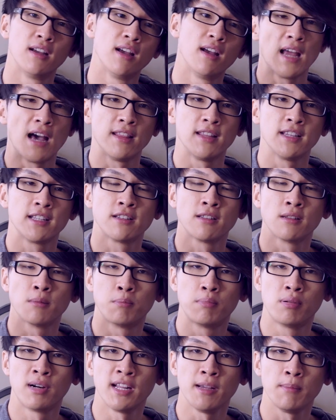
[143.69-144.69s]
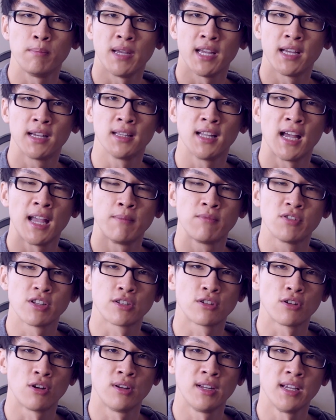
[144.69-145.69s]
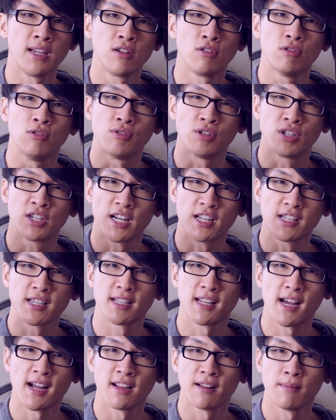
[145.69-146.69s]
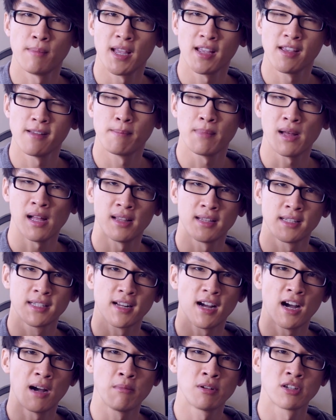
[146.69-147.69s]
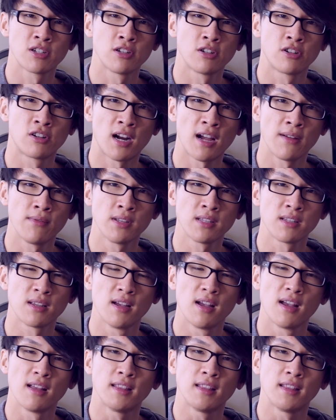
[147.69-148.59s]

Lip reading: Now this is a pretty big claim for Sony, who's just started making balanced armature drivers.